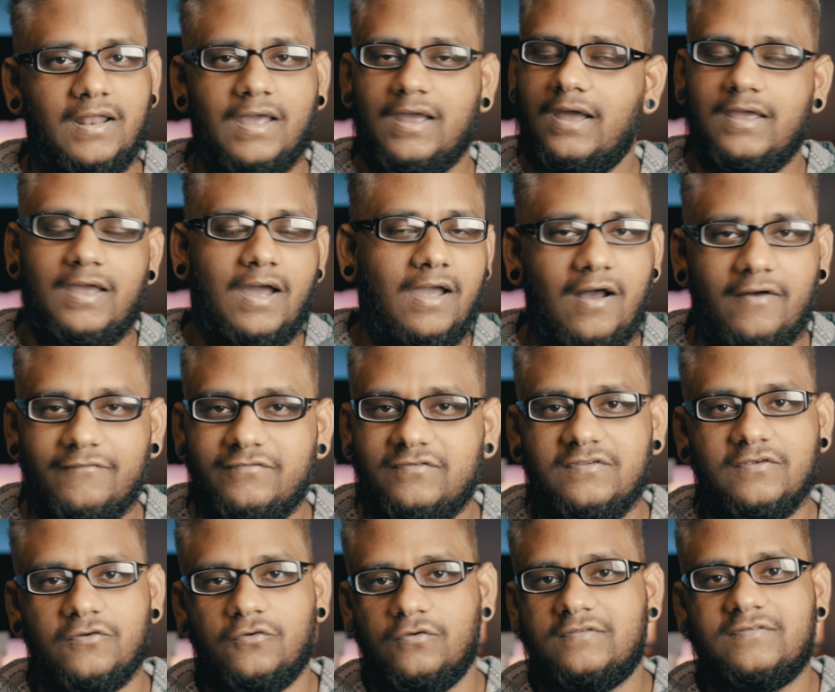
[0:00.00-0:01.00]
Like I have
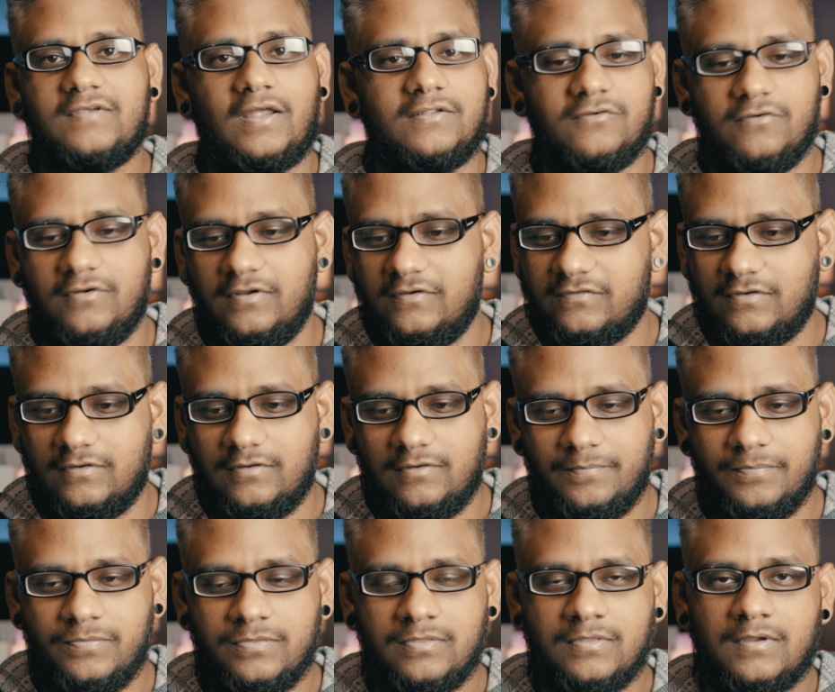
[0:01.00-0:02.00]
zero saturation
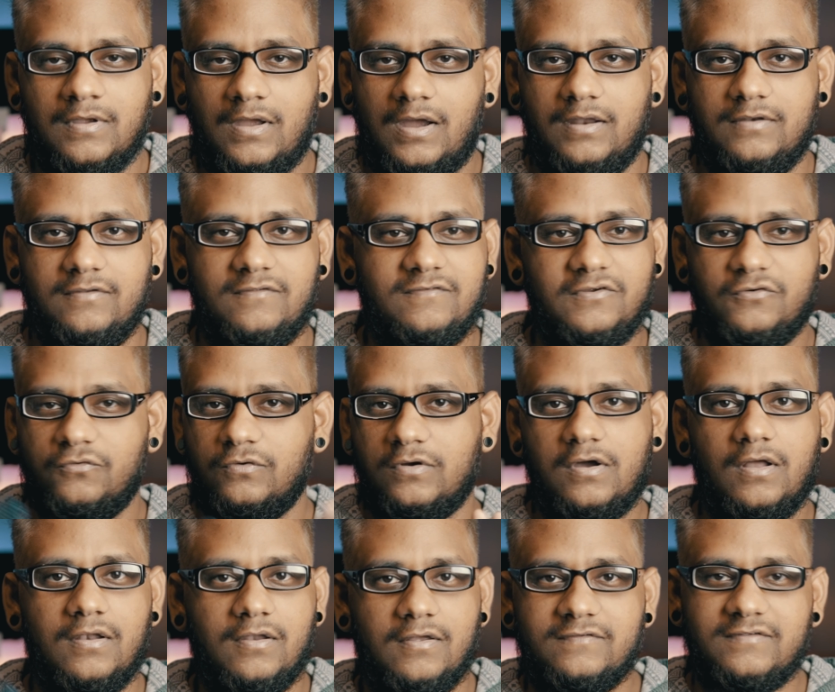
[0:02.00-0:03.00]
and zero
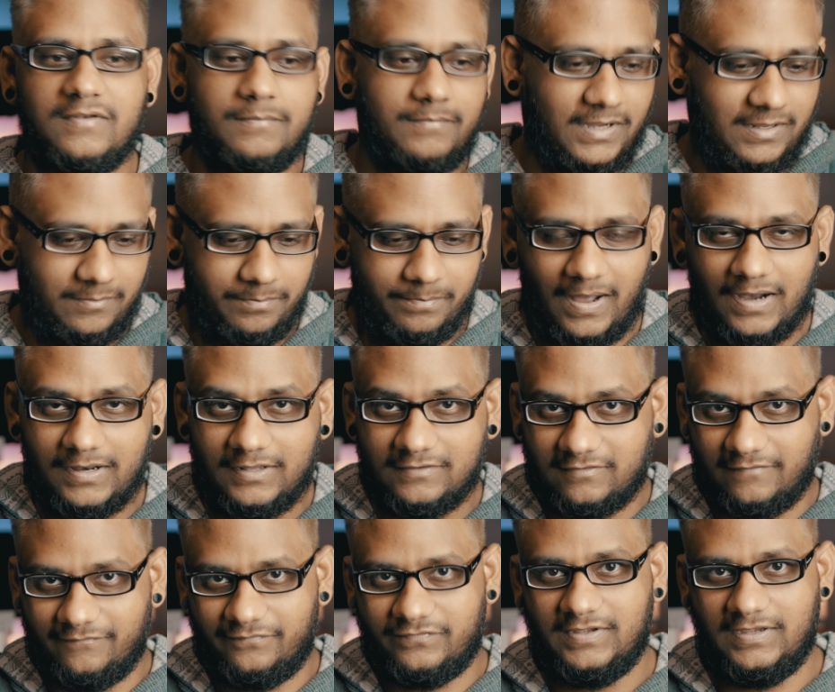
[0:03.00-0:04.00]
colors in my
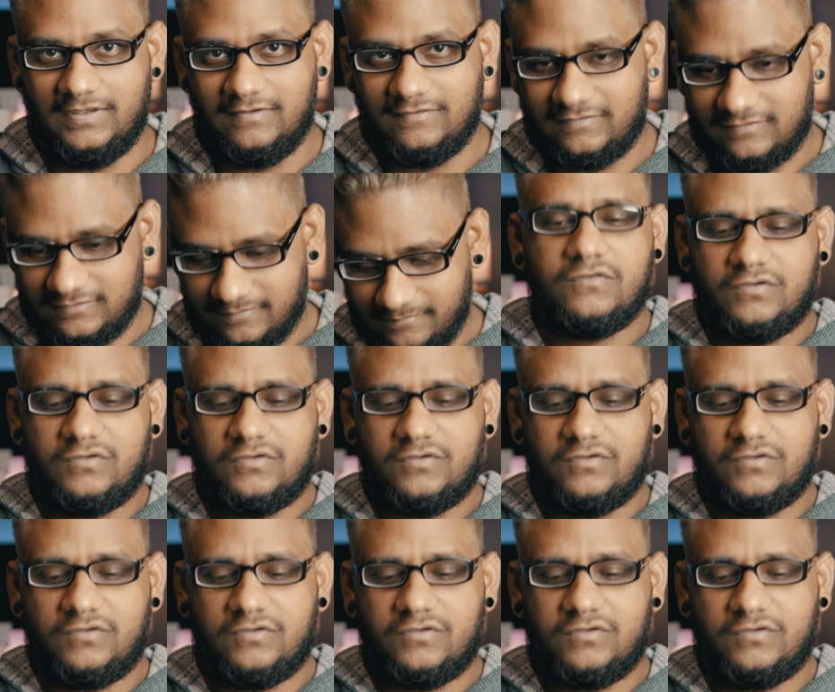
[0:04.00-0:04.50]
palette of taste.